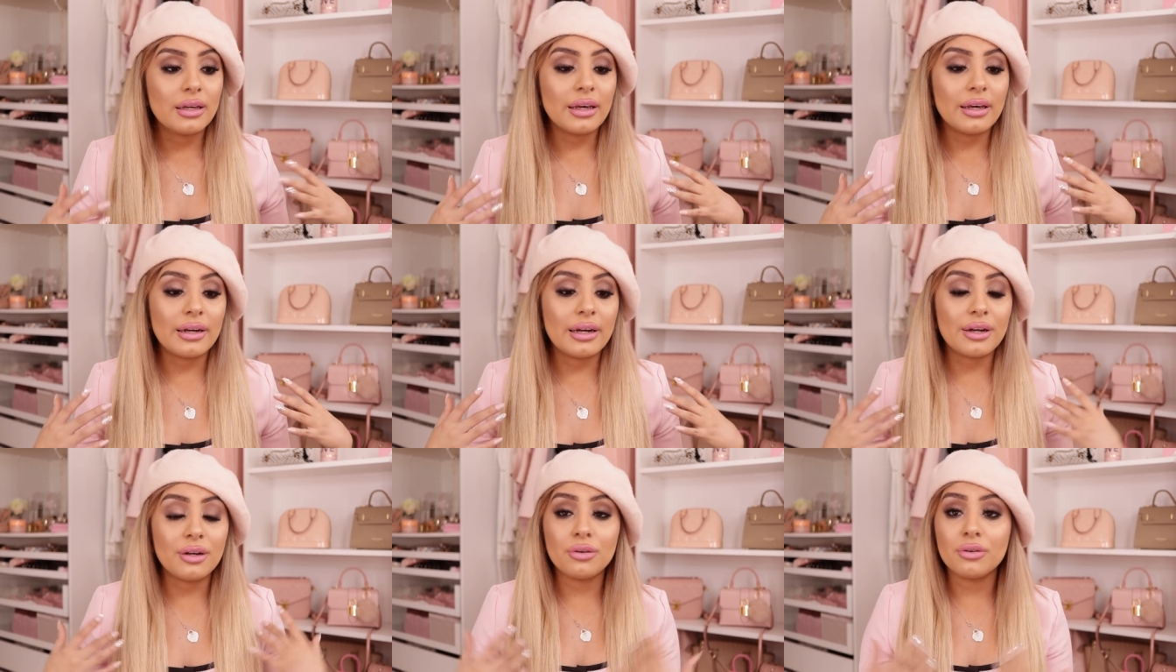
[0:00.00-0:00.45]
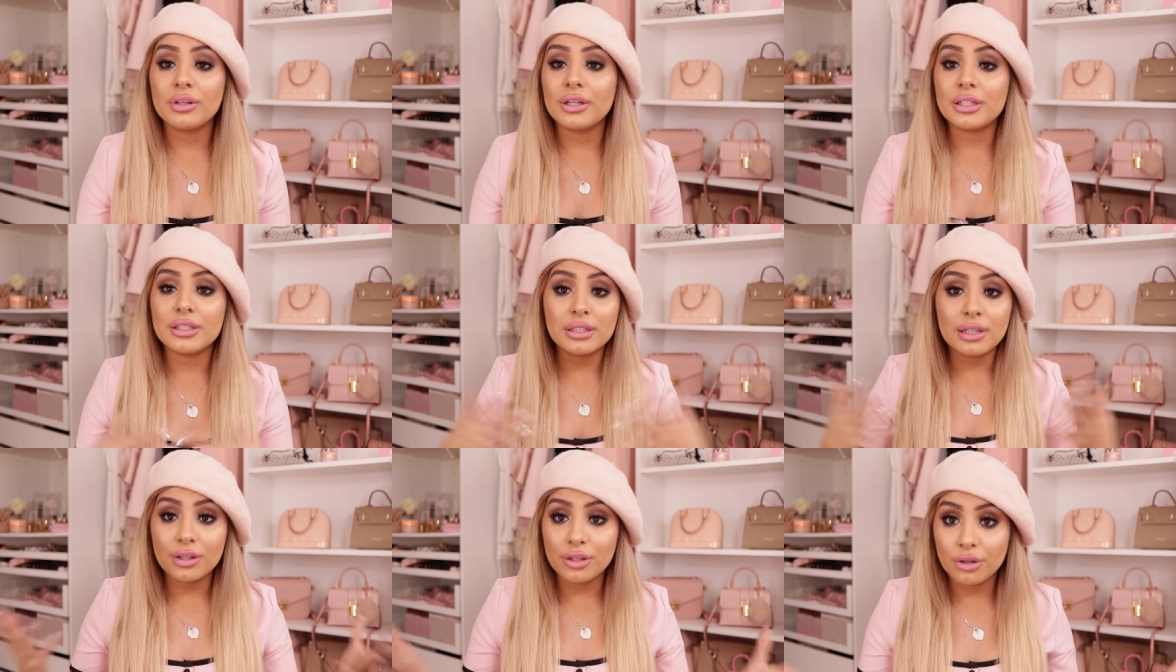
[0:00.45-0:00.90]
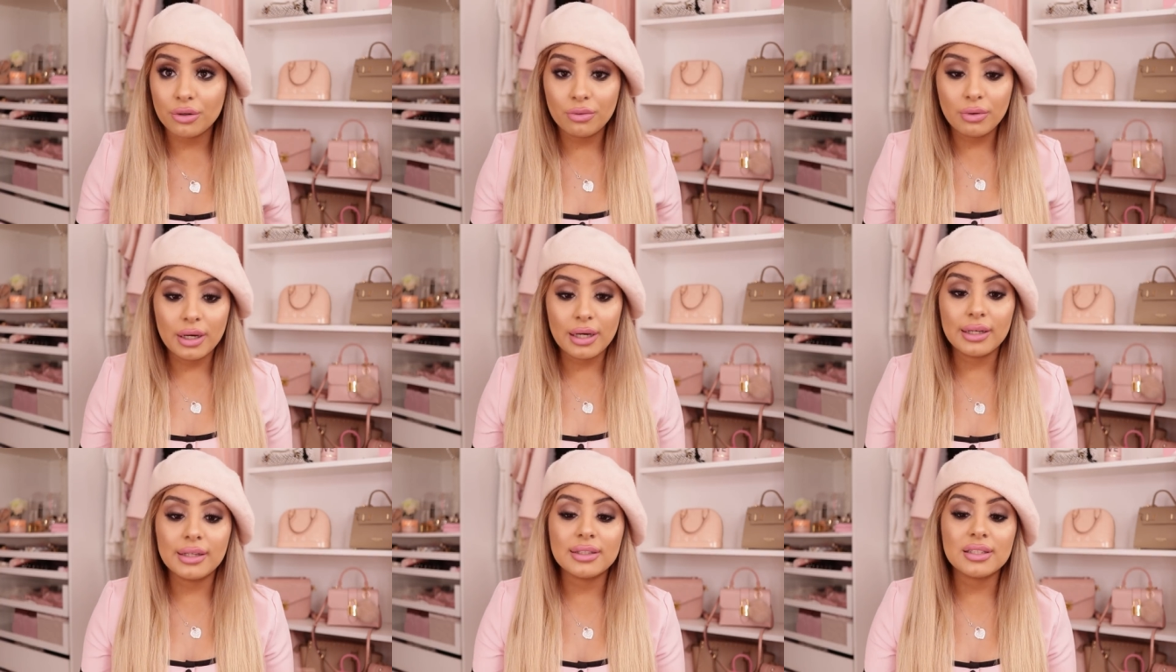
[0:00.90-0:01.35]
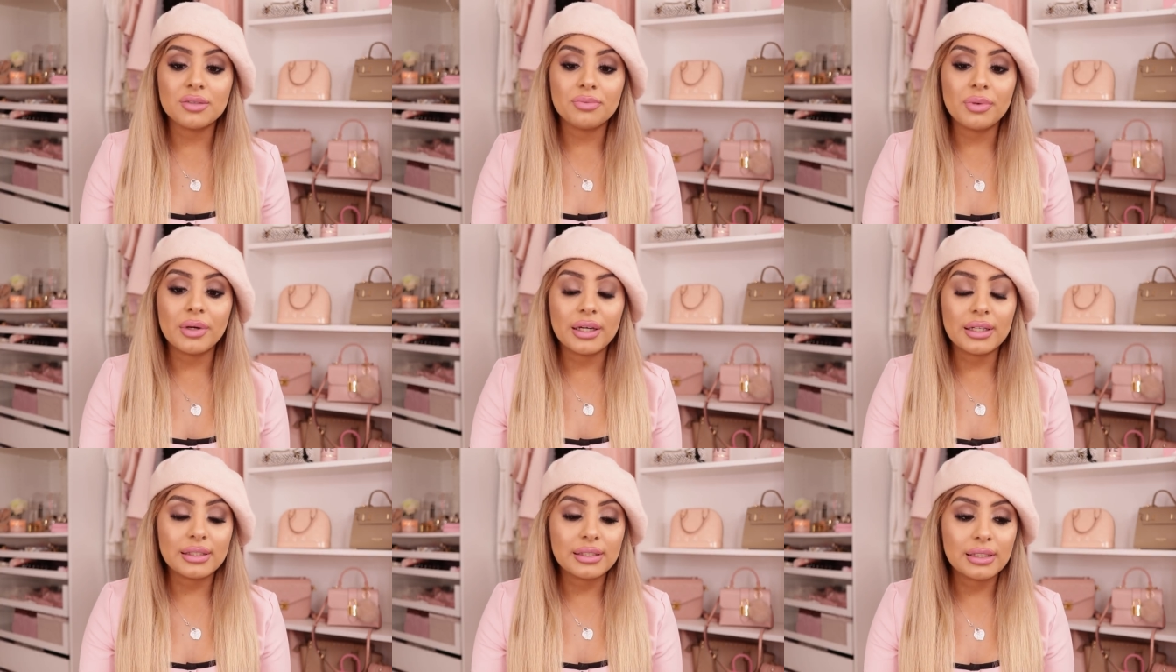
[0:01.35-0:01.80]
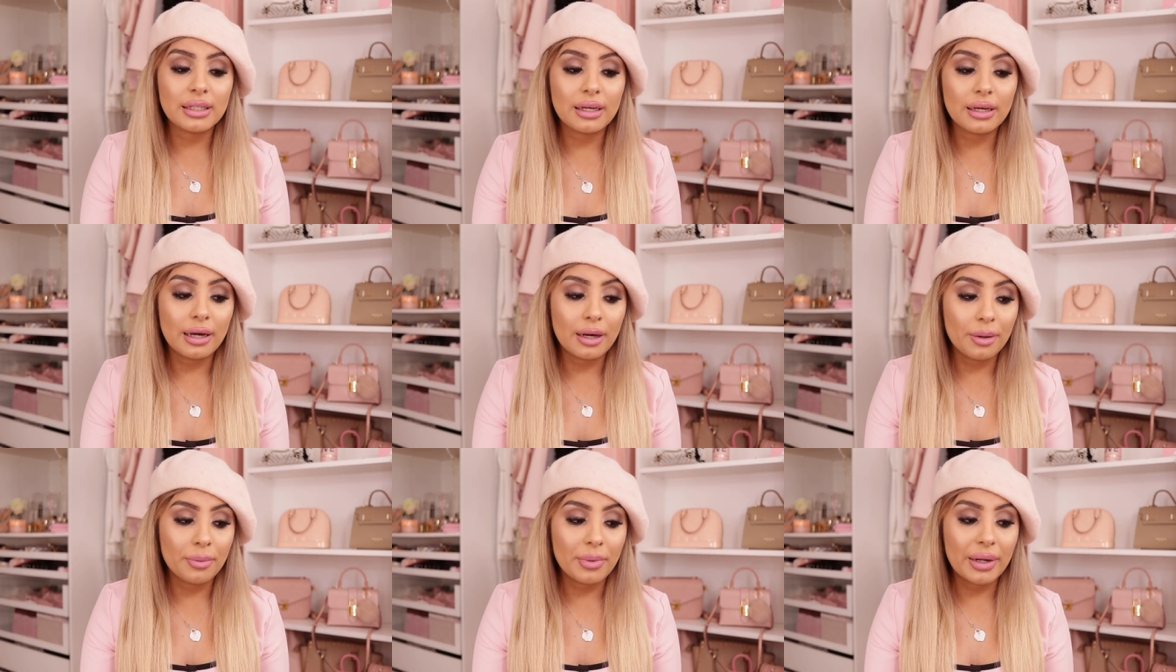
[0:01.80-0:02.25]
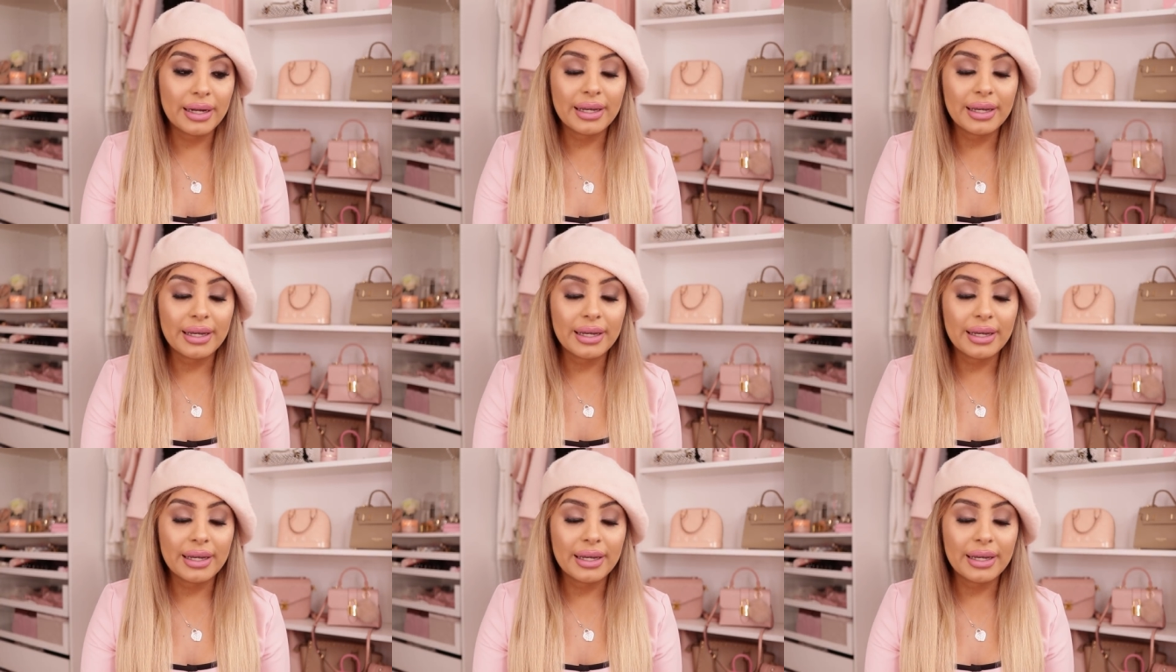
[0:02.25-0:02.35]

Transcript: and I know there's other ones, but um,